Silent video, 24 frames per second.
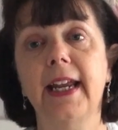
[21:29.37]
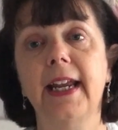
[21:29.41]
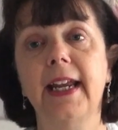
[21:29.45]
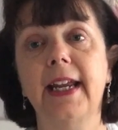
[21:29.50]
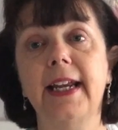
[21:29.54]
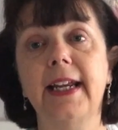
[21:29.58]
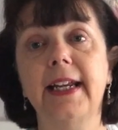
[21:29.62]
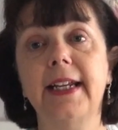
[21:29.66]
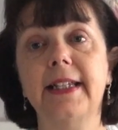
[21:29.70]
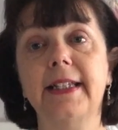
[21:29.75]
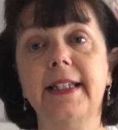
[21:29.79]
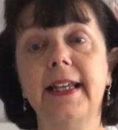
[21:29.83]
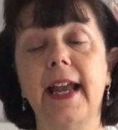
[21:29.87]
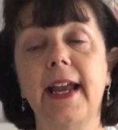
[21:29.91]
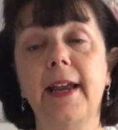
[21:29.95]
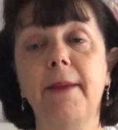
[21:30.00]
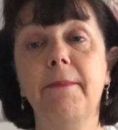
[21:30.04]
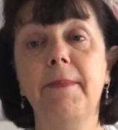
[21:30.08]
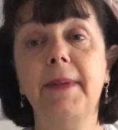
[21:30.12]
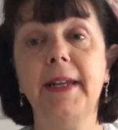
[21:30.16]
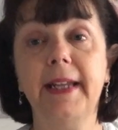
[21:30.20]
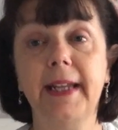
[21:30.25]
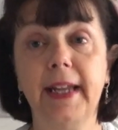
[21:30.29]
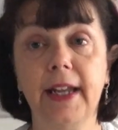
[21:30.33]
is a
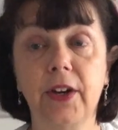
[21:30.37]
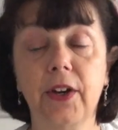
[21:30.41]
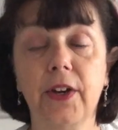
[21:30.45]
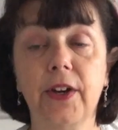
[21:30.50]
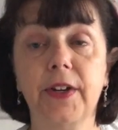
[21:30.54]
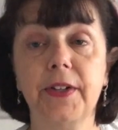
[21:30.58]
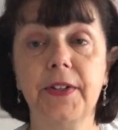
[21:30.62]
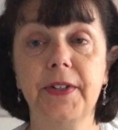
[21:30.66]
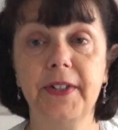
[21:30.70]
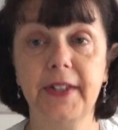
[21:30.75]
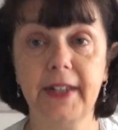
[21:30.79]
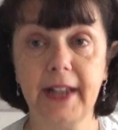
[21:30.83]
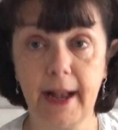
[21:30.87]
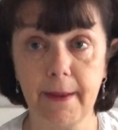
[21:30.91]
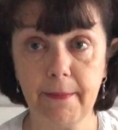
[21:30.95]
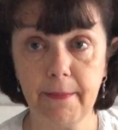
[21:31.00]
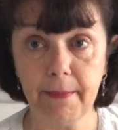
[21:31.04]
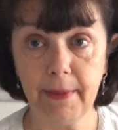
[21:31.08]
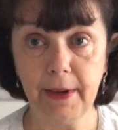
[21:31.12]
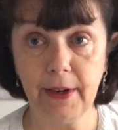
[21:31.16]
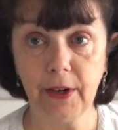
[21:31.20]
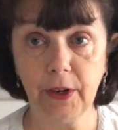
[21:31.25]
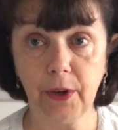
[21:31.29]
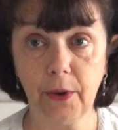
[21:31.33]
beginner
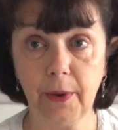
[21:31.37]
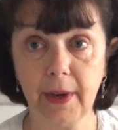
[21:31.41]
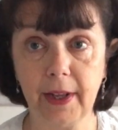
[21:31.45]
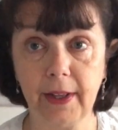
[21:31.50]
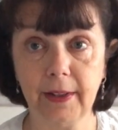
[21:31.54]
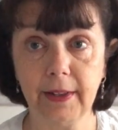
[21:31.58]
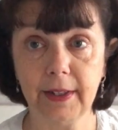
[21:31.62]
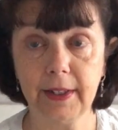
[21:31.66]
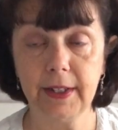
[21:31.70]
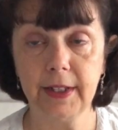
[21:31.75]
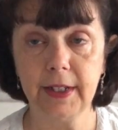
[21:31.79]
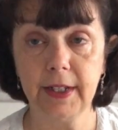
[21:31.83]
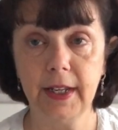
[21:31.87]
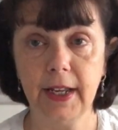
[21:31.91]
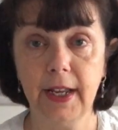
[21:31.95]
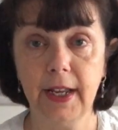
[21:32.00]
sampler quilt.